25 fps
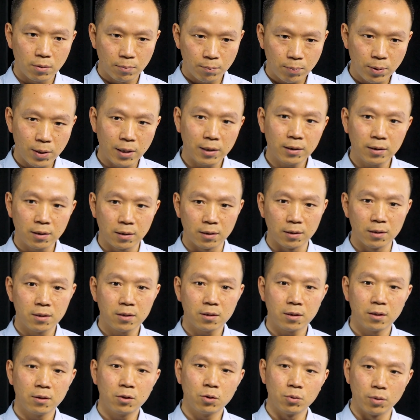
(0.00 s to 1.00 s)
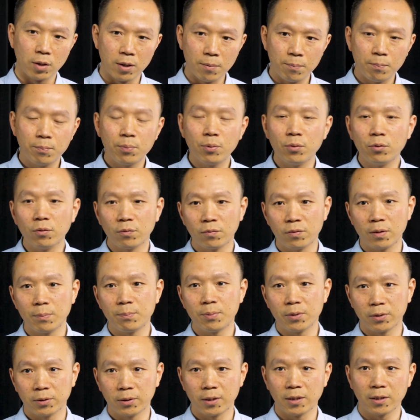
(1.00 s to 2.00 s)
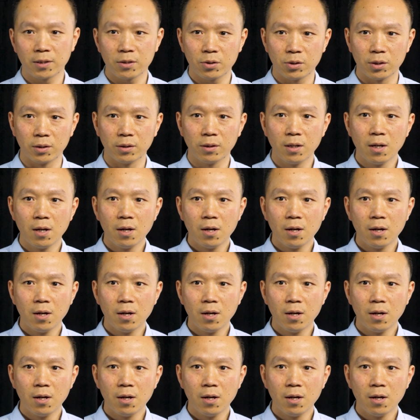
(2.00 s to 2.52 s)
practices to improve the production.